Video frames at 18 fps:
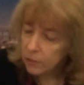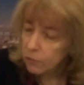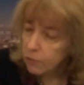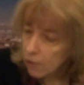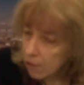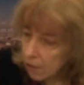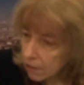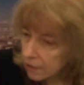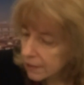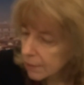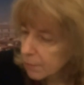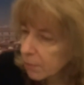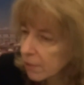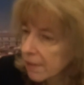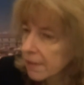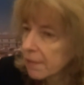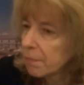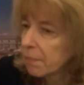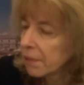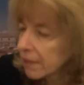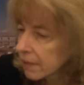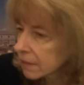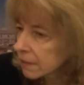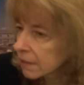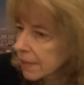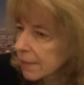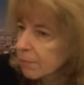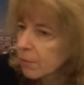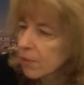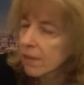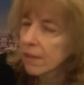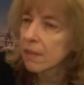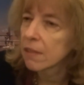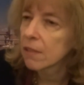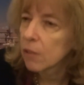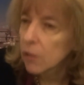of course, upon the person, upon
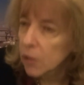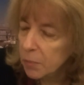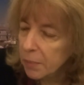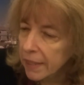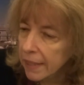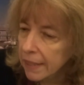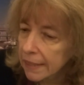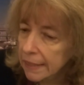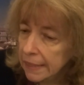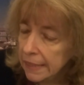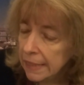the topic,